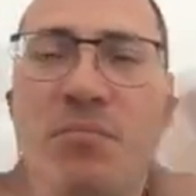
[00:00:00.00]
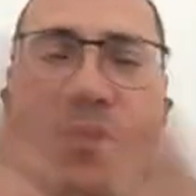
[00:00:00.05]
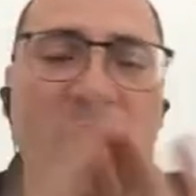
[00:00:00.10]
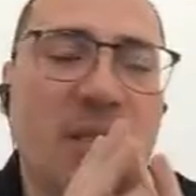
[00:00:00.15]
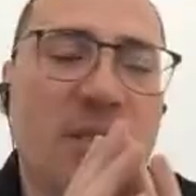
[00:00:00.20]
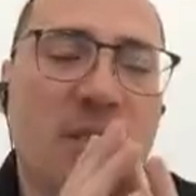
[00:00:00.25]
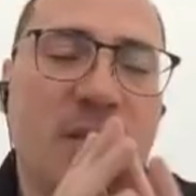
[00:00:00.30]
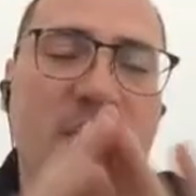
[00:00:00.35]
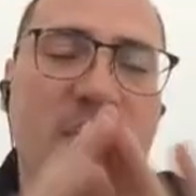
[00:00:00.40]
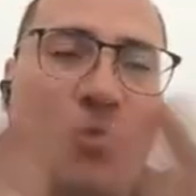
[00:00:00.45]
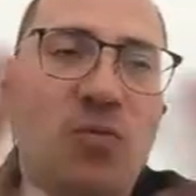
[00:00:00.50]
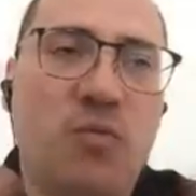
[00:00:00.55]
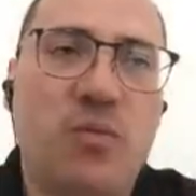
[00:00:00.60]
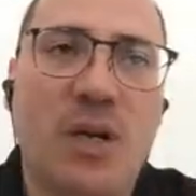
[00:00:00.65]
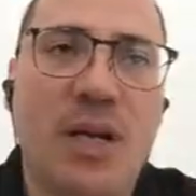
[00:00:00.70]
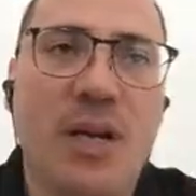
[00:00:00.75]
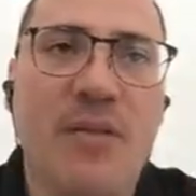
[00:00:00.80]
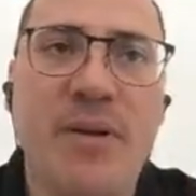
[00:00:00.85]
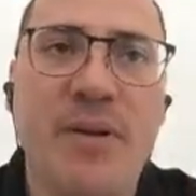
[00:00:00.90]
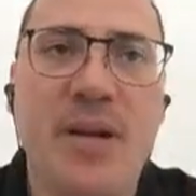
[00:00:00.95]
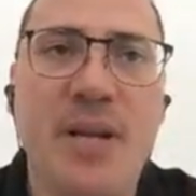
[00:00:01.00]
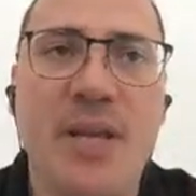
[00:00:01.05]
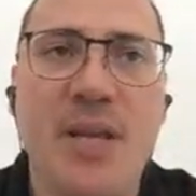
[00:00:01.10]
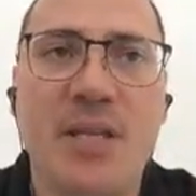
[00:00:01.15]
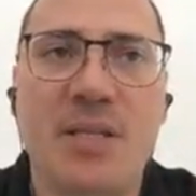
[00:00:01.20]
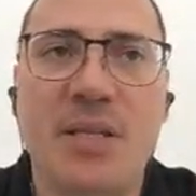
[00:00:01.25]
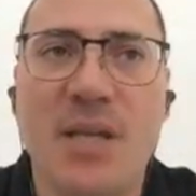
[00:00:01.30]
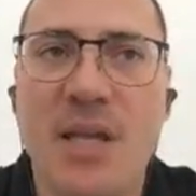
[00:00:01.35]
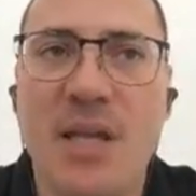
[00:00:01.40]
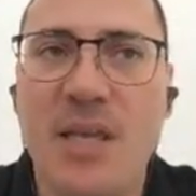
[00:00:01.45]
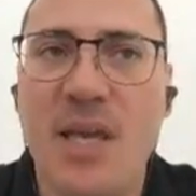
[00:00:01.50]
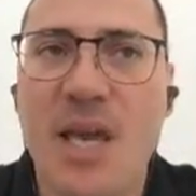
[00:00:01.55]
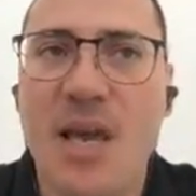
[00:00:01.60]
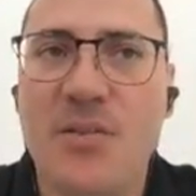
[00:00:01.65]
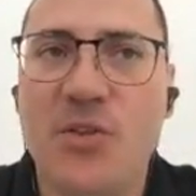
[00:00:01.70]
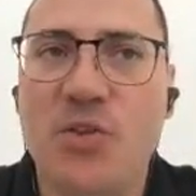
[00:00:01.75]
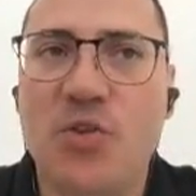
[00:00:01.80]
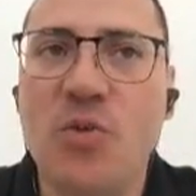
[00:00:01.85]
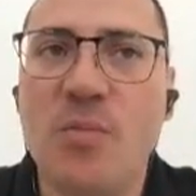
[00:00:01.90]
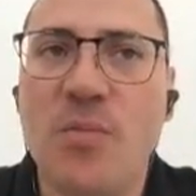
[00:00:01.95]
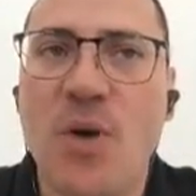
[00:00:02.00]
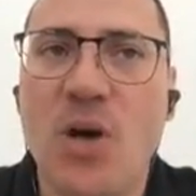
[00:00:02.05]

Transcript: It is whatever it is, and it has two